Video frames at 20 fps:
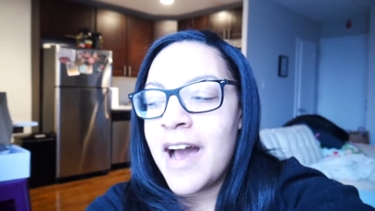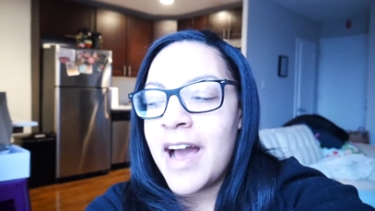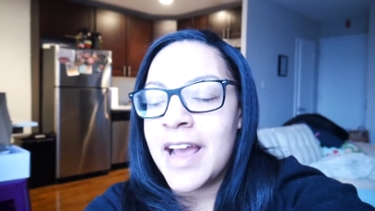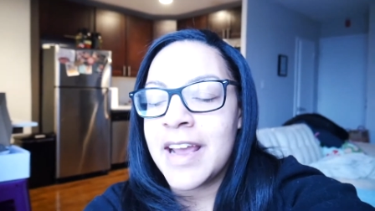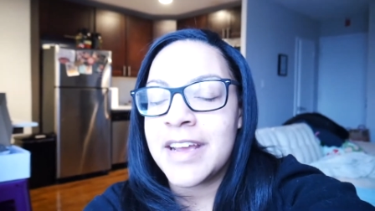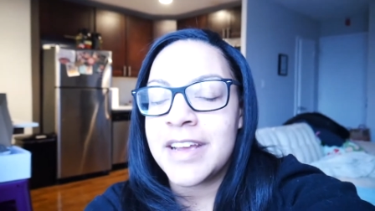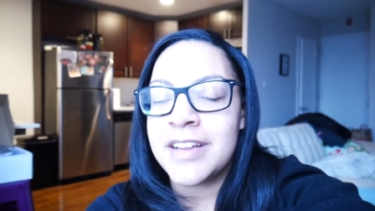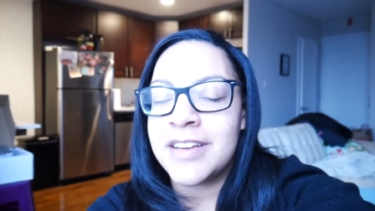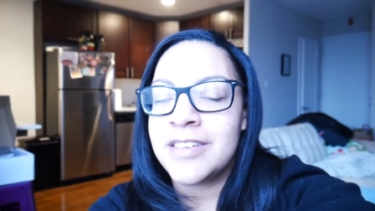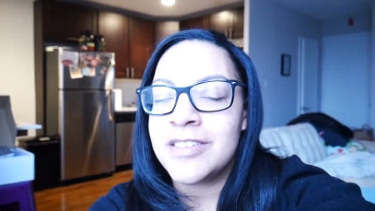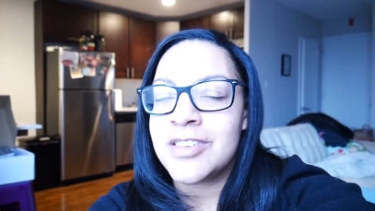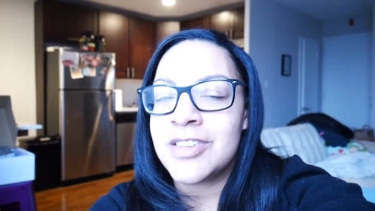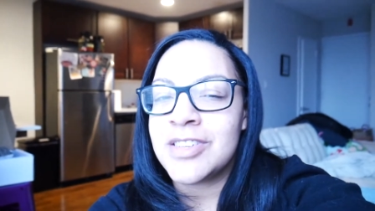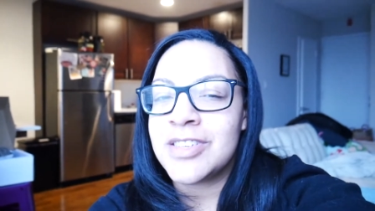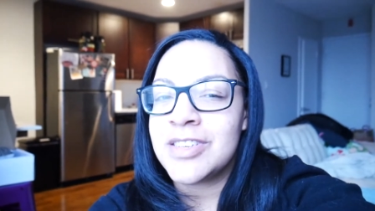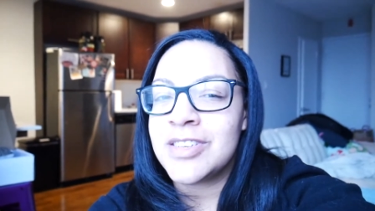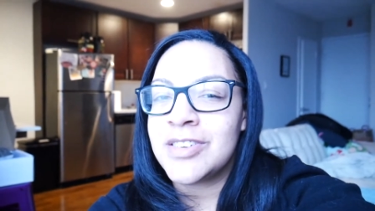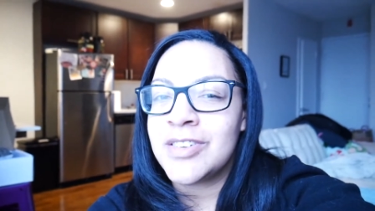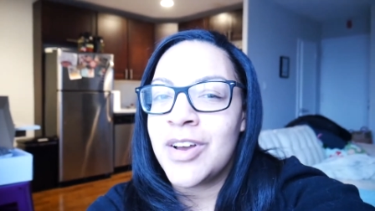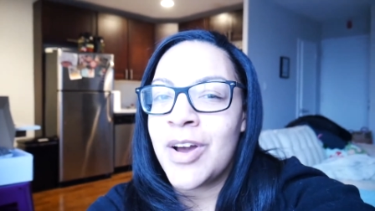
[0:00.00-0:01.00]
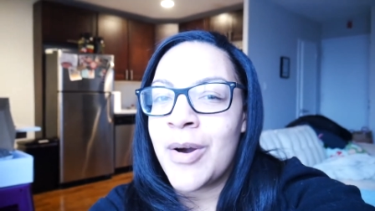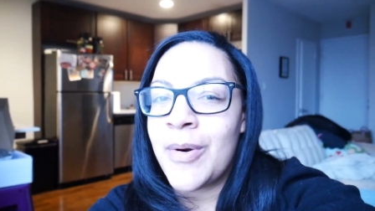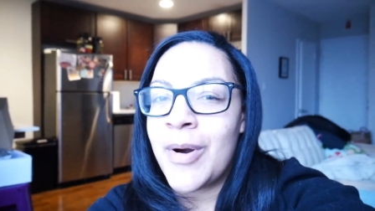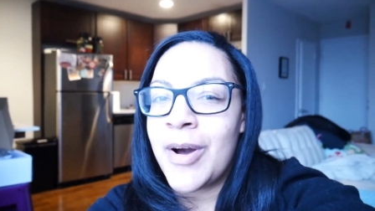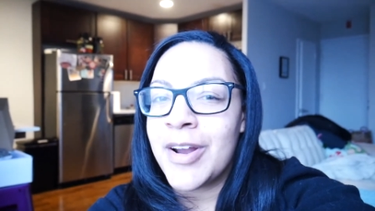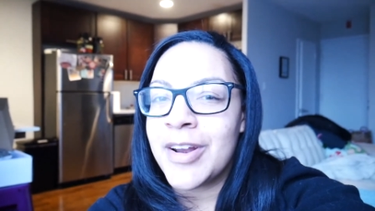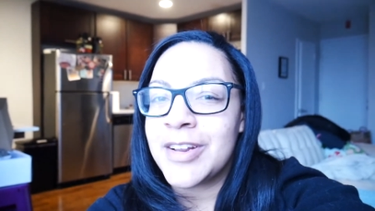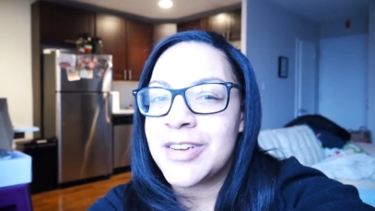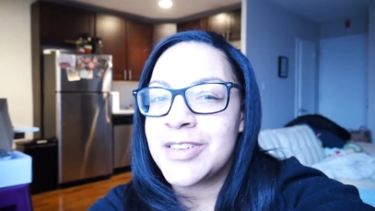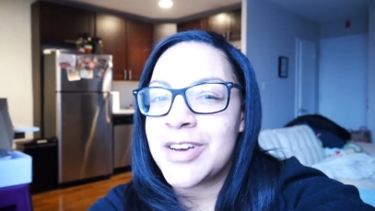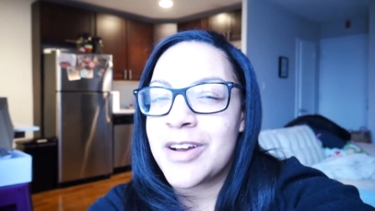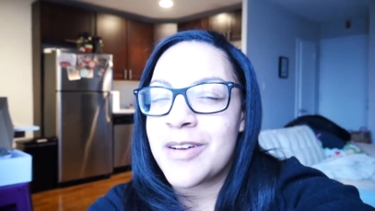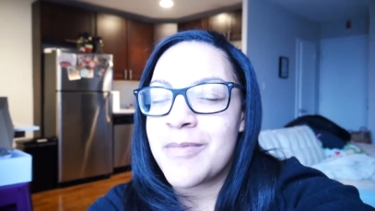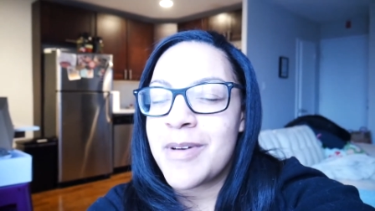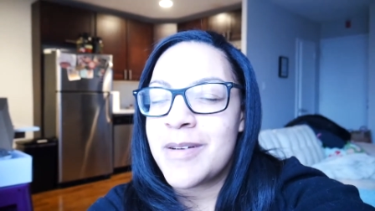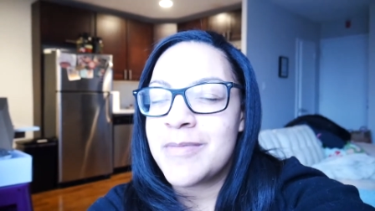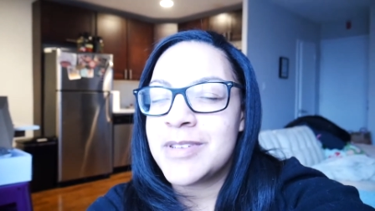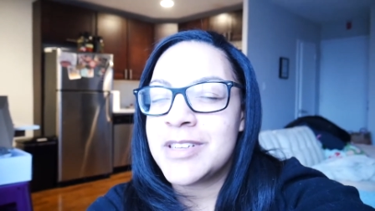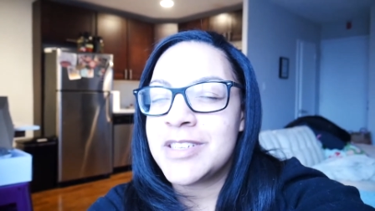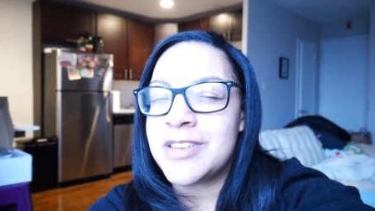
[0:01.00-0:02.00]
I can just go on and talk
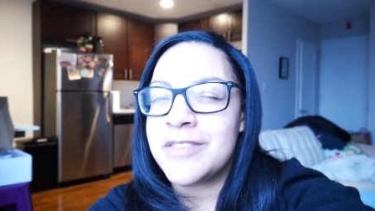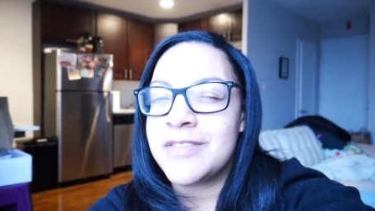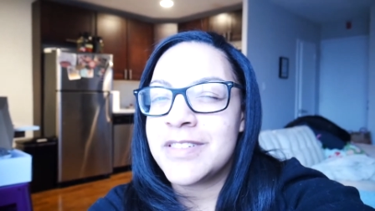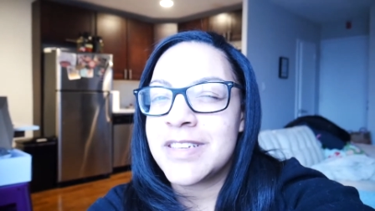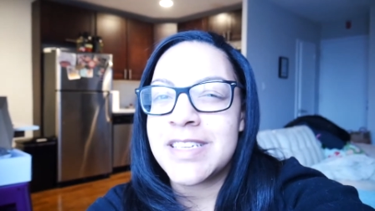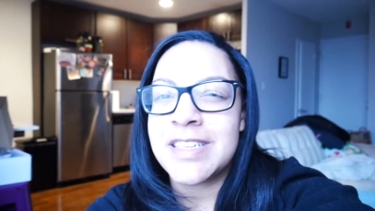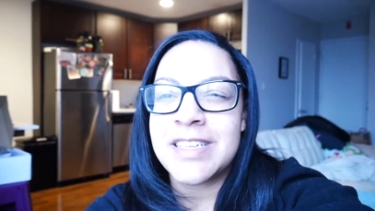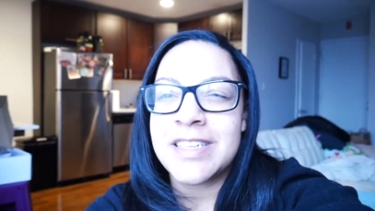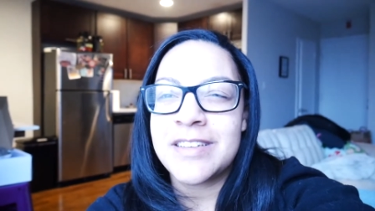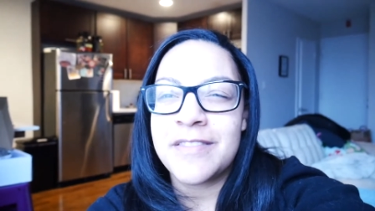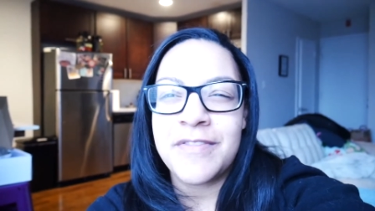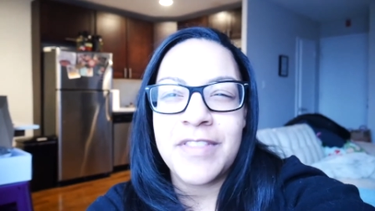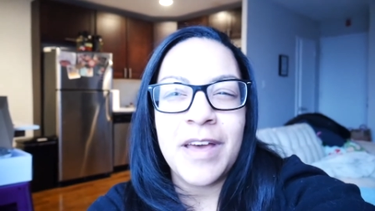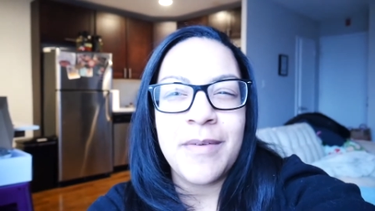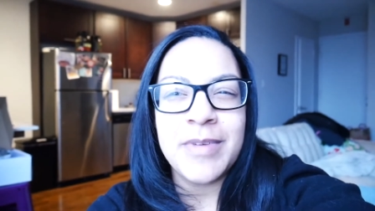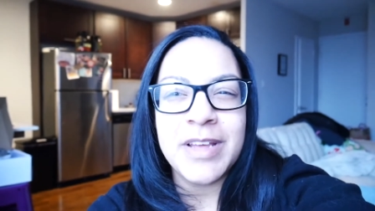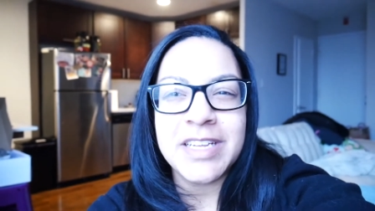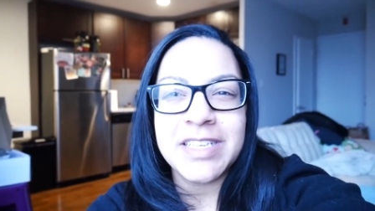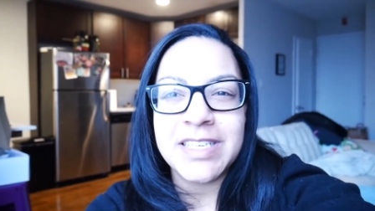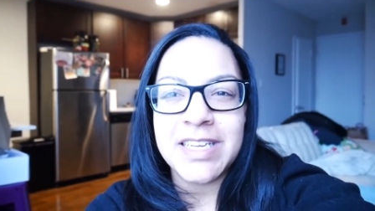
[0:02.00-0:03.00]
about my services, if that makes